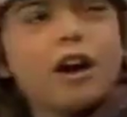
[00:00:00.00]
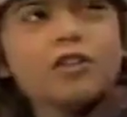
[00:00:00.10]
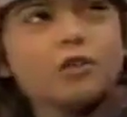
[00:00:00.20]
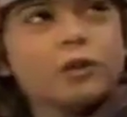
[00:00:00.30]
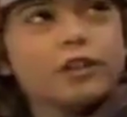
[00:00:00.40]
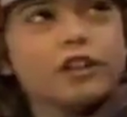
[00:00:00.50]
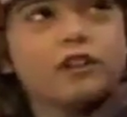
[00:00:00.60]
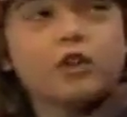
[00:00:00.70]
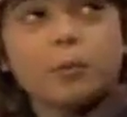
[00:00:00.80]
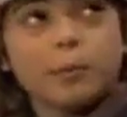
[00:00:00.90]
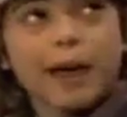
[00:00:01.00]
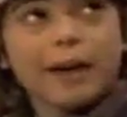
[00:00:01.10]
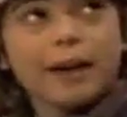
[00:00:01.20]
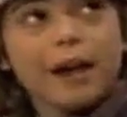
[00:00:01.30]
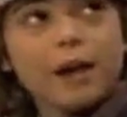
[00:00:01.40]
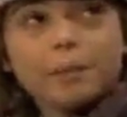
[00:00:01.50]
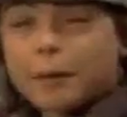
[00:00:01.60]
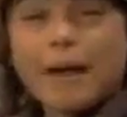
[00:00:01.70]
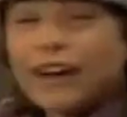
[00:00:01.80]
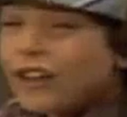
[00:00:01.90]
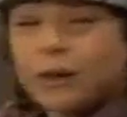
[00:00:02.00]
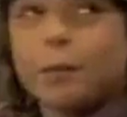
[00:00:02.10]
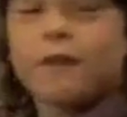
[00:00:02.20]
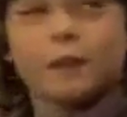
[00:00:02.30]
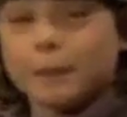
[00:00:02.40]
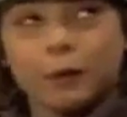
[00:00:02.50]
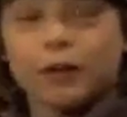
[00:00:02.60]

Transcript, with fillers: dress like Superman, but I'm not going to jump off a building.